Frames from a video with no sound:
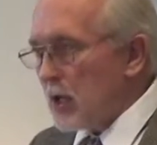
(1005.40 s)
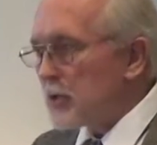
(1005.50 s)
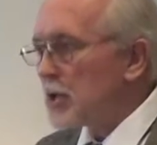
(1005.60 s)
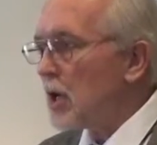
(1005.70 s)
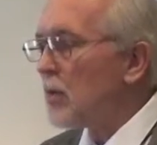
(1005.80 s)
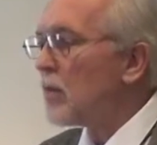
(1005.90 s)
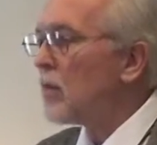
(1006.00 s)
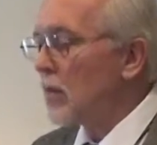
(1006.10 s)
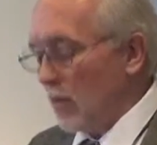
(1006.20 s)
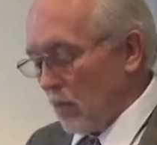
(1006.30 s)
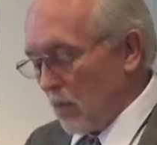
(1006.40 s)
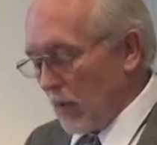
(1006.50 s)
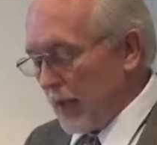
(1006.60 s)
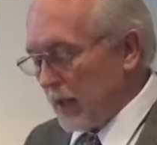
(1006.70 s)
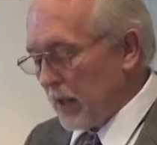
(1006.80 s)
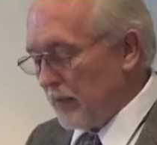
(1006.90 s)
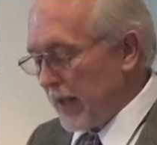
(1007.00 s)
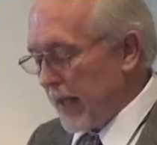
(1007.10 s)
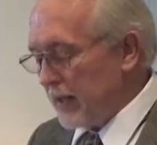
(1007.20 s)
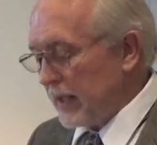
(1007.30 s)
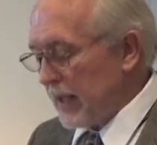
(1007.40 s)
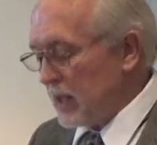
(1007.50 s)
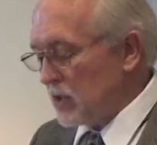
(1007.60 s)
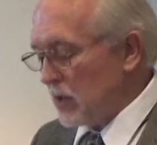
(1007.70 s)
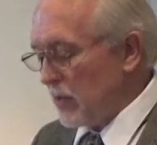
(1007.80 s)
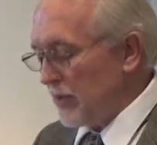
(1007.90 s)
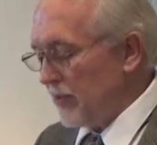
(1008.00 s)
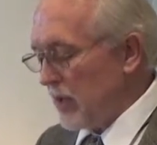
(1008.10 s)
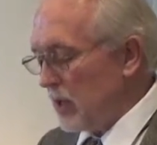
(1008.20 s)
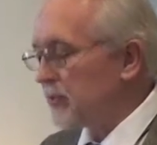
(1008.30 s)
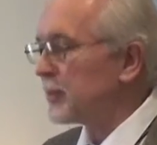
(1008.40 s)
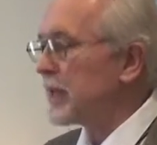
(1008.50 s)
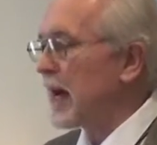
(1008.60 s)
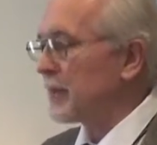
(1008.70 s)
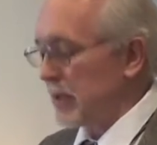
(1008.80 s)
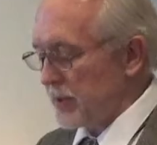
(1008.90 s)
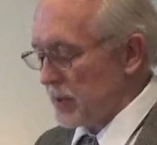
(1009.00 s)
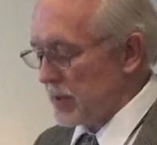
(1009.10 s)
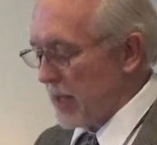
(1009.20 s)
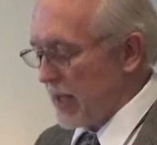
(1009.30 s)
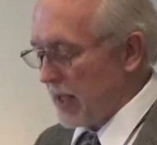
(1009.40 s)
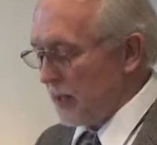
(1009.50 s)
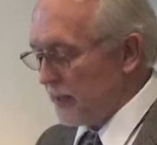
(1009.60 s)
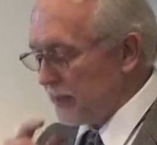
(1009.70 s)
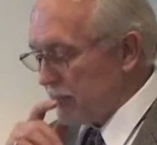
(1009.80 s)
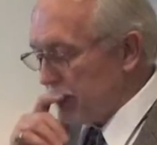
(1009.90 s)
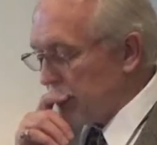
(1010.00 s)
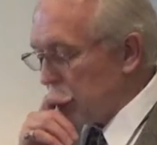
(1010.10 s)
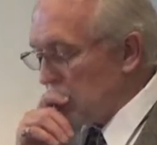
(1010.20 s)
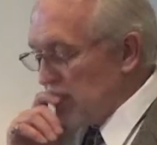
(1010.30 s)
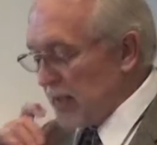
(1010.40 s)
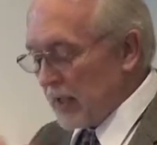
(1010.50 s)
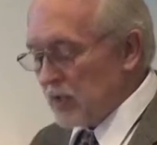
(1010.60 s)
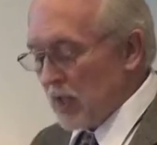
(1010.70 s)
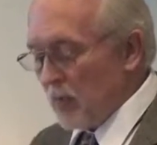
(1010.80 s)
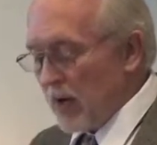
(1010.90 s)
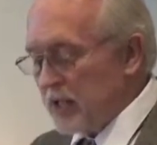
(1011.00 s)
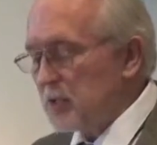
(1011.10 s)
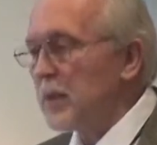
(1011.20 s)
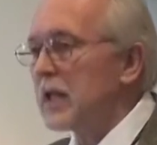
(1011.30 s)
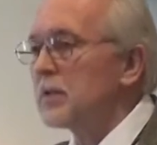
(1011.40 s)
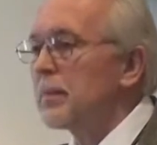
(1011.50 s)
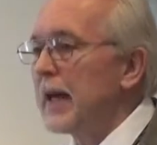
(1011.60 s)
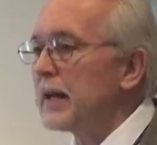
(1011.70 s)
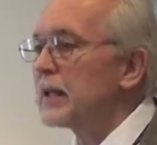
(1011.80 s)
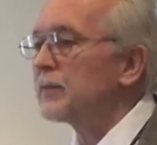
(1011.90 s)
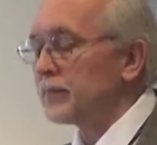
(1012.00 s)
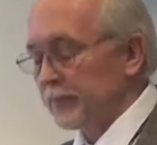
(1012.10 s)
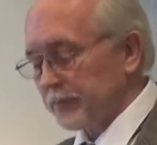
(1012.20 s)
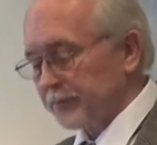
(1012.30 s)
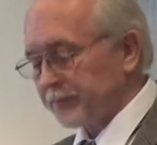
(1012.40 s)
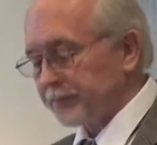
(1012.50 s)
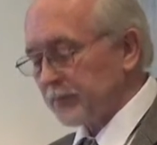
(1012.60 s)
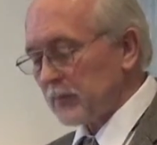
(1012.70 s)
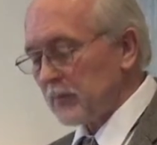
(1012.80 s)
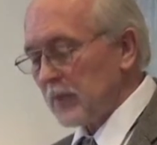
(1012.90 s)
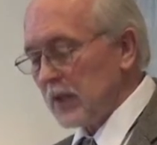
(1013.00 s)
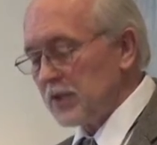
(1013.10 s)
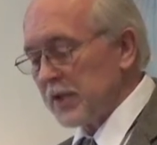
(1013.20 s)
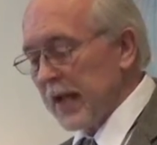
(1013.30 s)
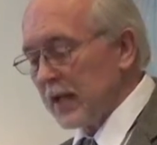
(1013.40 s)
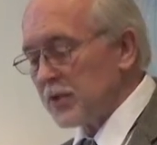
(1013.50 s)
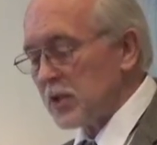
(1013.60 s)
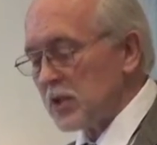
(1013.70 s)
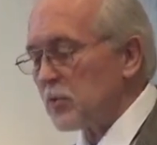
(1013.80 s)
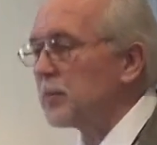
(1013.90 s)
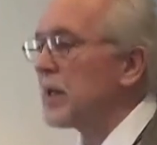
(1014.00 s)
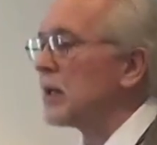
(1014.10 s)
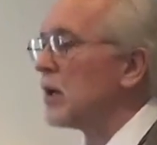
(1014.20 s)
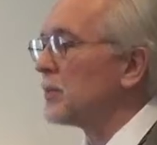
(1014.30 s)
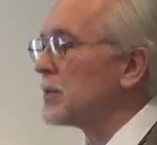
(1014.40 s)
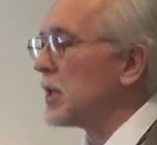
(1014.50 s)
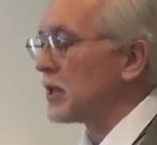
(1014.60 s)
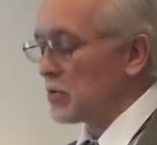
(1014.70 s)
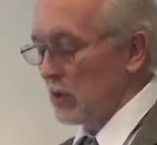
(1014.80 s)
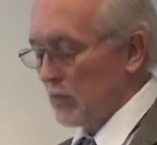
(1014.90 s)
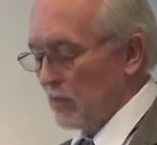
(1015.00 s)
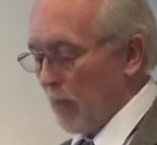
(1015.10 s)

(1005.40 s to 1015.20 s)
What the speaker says: So, what of the alienation we feel from dominant society? In some ways, being pagan is analogous with being homosexual.